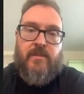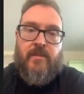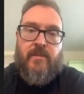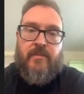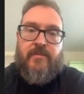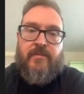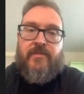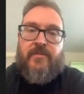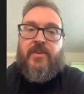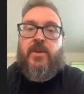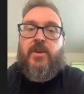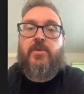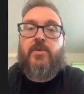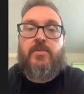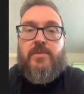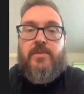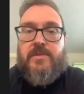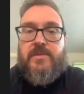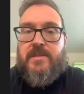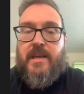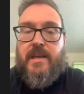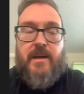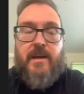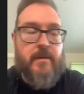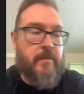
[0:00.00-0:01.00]

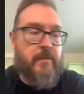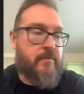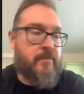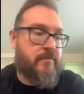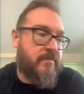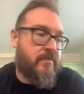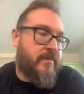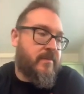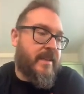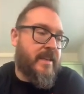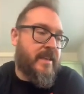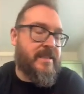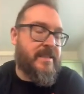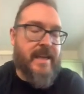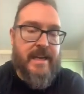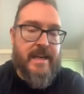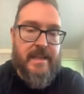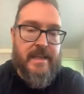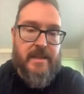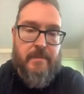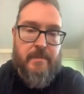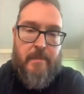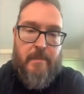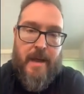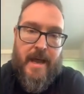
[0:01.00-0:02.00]
feuds that he's had
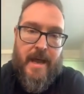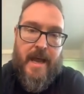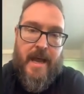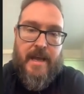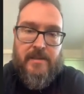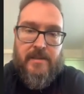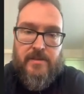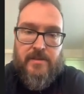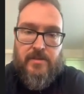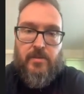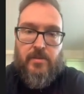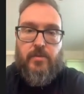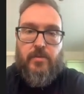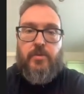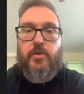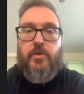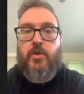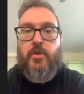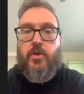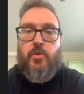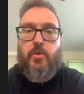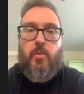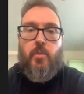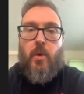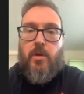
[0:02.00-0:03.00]
in the past or
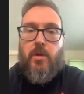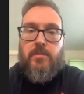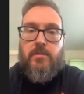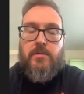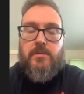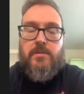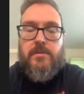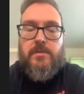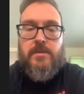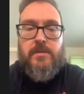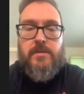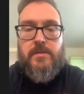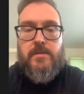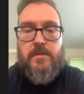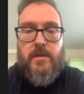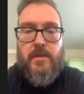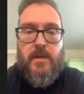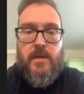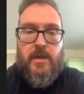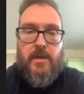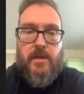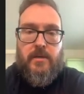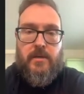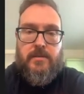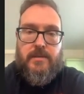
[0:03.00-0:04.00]
new ones?
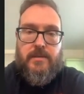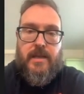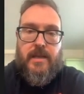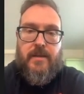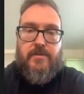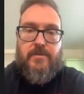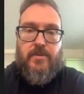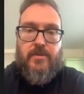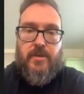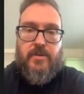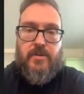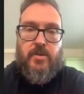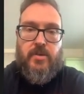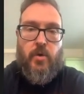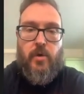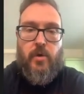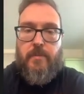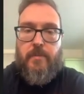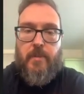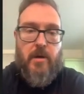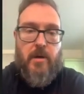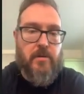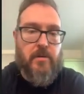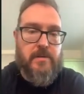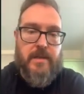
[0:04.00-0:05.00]
Because now it's like a toy
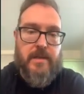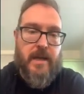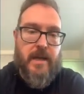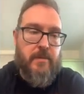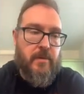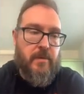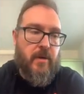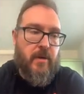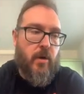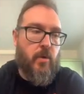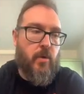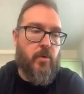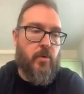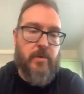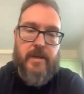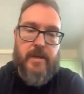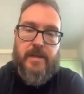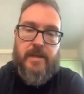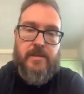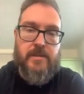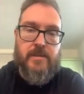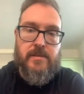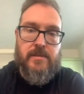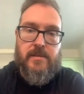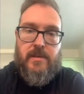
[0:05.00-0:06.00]
box. Now we've got all
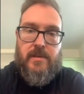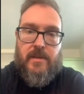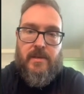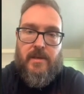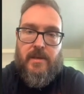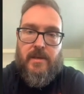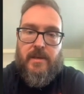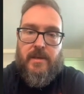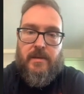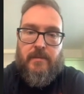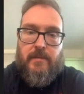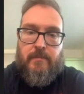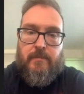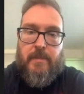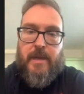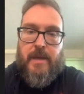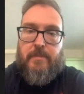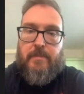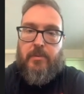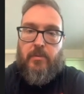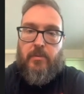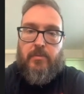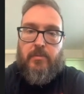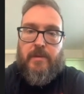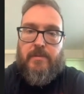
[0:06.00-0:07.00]
these
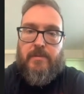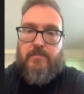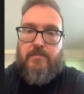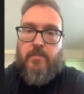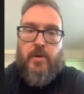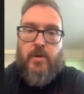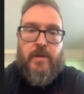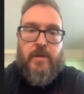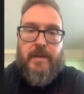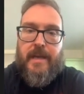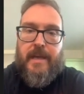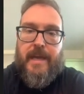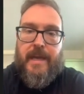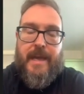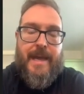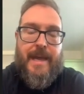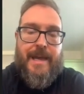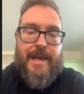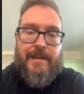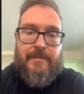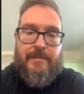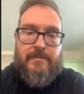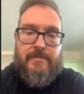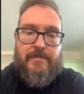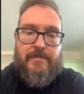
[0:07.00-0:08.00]
people that weren't here.